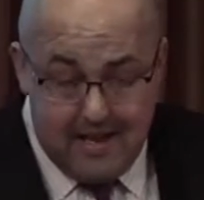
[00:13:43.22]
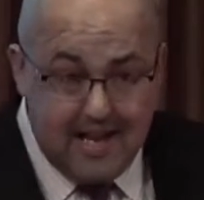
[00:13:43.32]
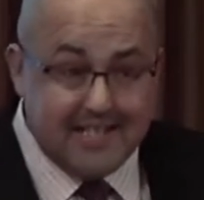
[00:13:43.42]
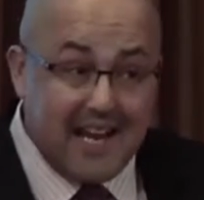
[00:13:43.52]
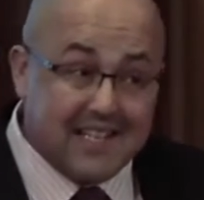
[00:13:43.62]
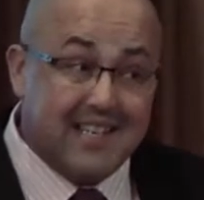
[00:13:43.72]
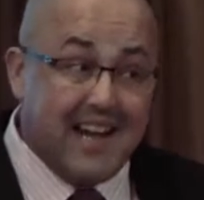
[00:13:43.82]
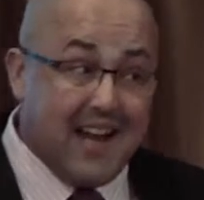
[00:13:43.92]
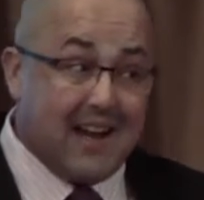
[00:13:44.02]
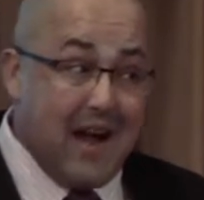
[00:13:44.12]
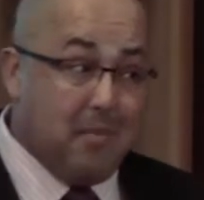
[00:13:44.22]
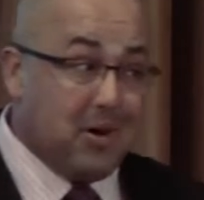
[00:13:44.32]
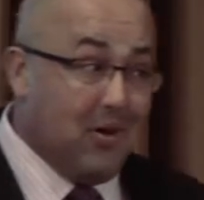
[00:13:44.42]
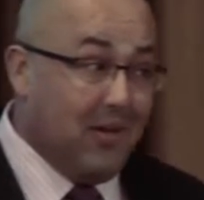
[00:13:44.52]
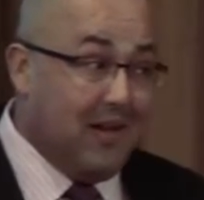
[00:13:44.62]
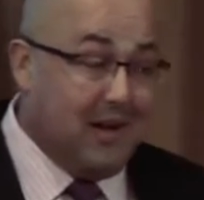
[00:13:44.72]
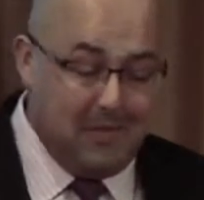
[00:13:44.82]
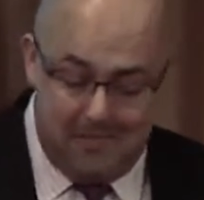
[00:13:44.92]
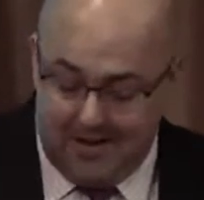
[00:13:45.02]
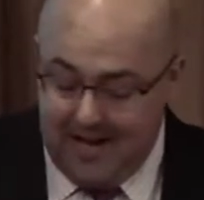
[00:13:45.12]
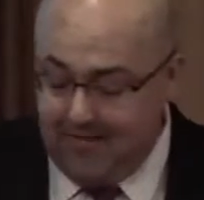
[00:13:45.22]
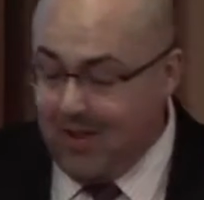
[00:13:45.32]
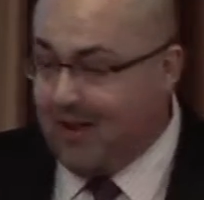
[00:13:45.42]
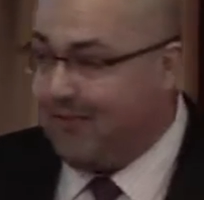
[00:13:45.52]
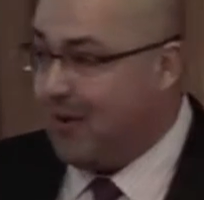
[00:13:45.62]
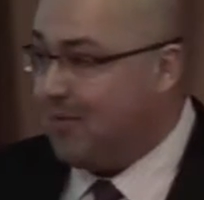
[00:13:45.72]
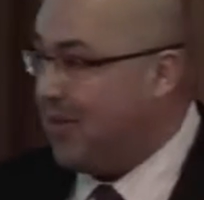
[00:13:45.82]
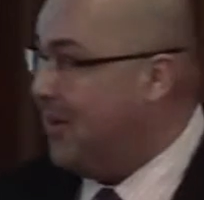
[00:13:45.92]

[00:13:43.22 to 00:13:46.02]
it's actually kind of comical. You can have a lot of fun with